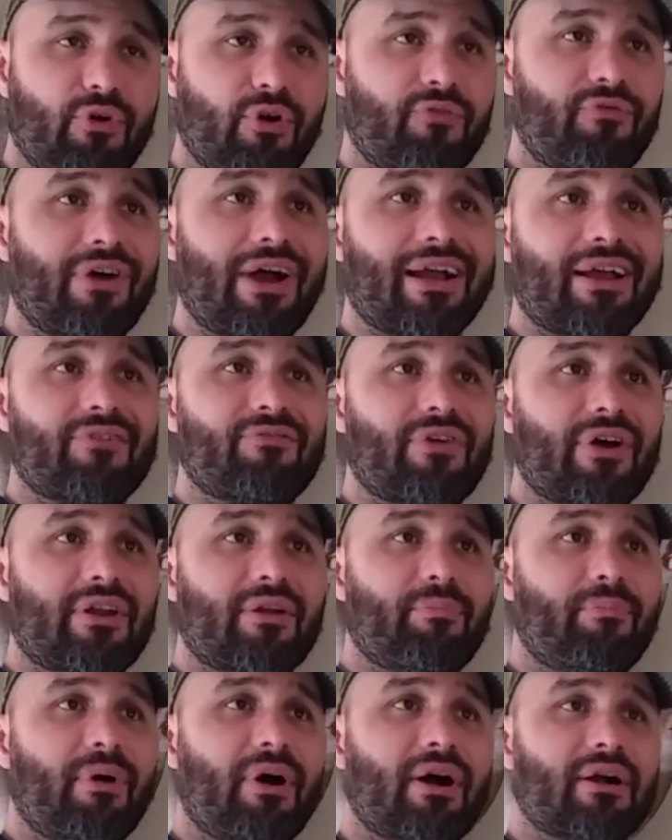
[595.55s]
If I can find a
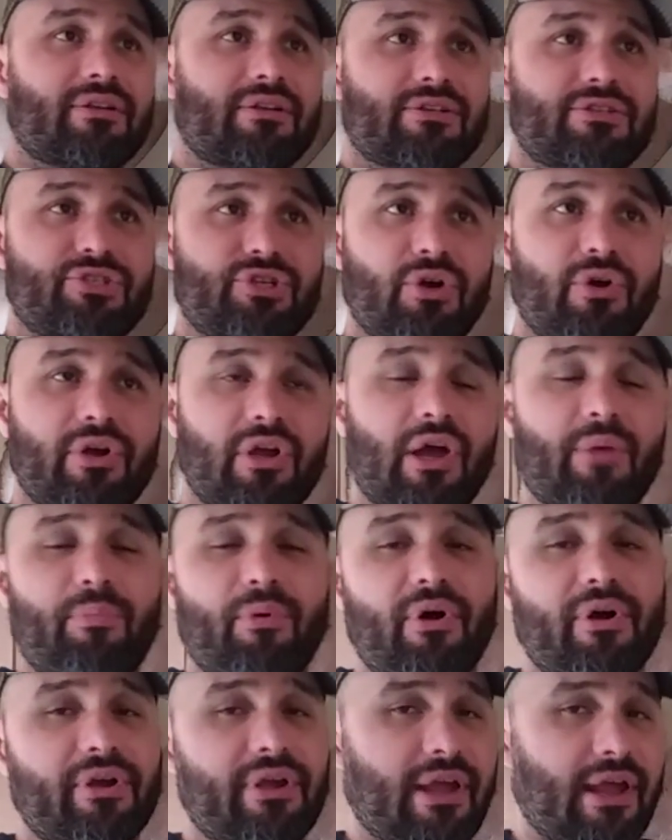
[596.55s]
buck that's showing up
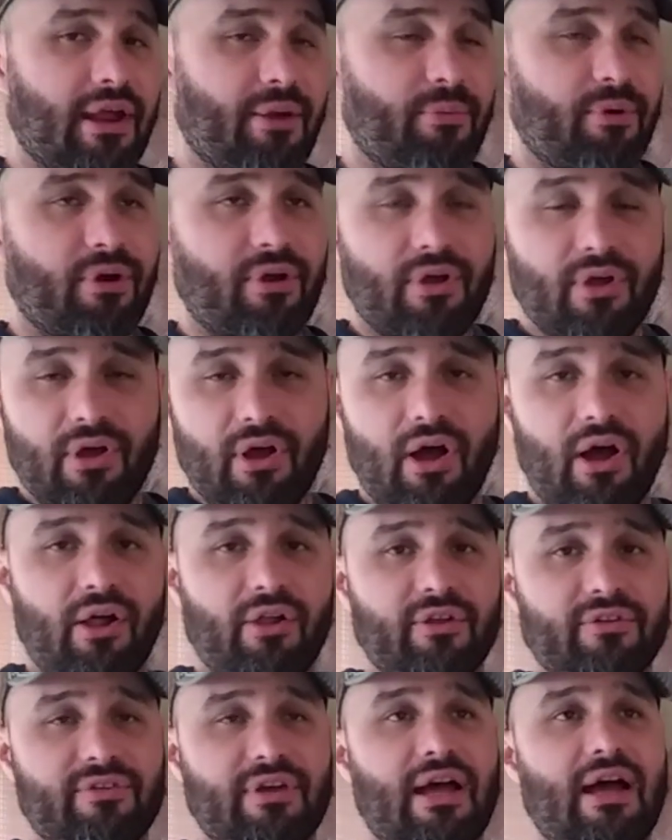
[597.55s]
on camera
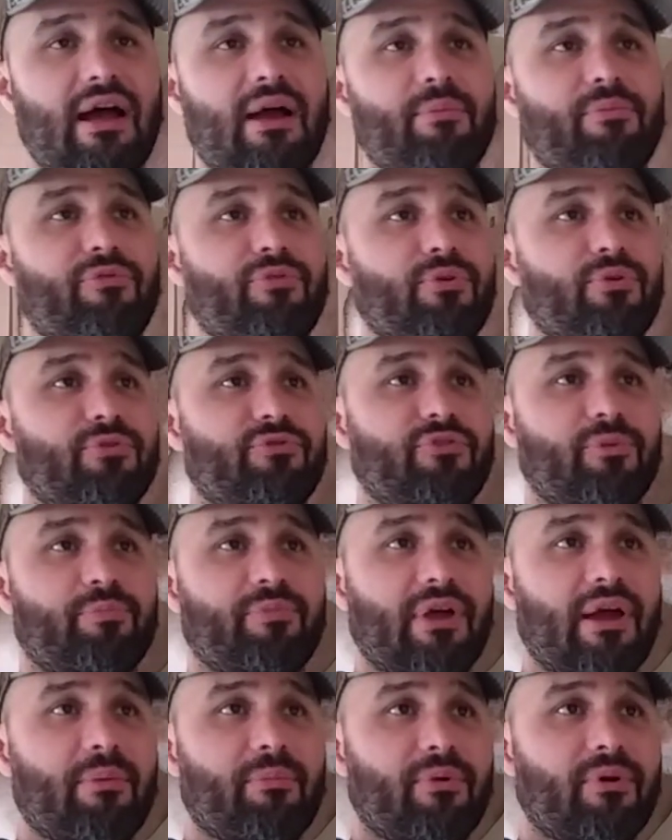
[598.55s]
all the time through
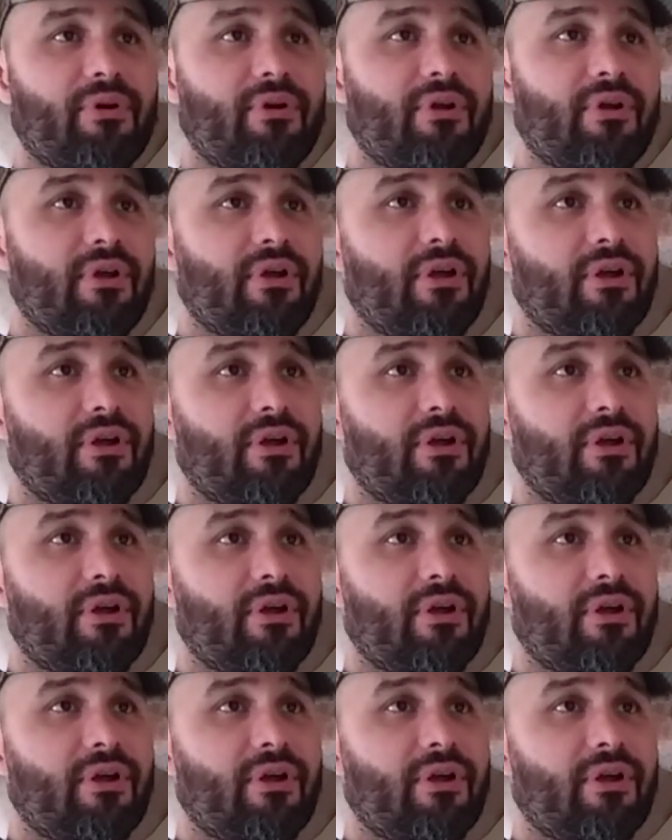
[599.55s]
September